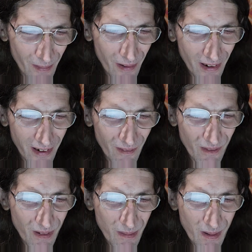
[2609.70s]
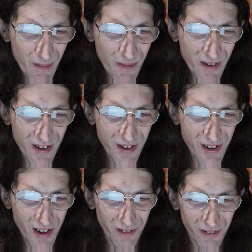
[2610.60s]
but I can remember the
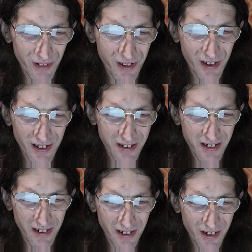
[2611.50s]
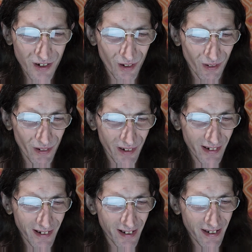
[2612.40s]
general gist of the
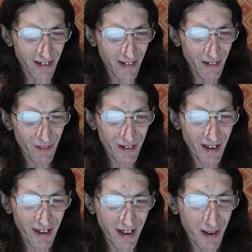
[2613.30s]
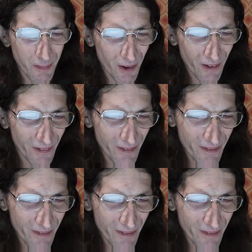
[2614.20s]
storyline. There was a hammer.